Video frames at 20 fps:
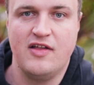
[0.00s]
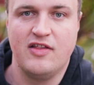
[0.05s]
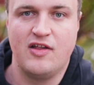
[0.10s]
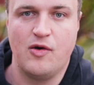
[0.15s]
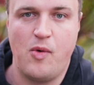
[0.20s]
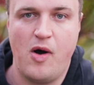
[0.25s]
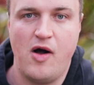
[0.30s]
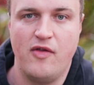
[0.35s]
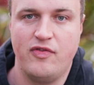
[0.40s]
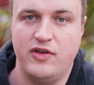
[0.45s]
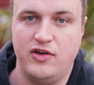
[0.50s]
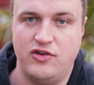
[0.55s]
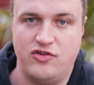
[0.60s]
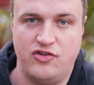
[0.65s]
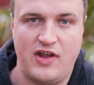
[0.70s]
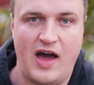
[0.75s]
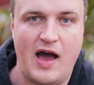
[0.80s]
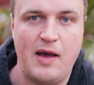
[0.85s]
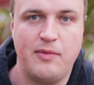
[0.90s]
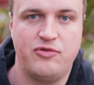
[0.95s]
They're one that you
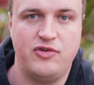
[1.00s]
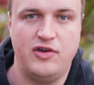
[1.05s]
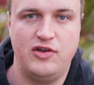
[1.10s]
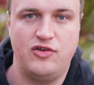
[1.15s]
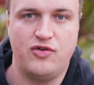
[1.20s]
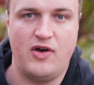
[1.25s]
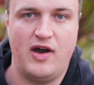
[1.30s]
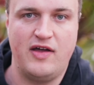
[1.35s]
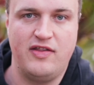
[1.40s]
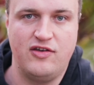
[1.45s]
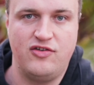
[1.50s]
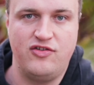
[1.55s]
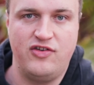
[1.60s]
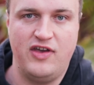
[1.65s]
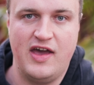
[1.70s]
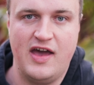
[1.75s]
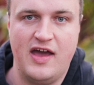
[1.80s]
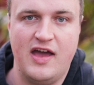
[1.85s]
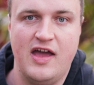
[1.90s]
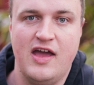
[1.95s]
should absolutely try this
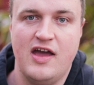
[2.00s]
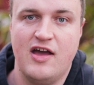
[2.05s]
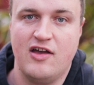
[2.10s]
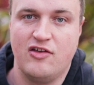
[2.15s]
year,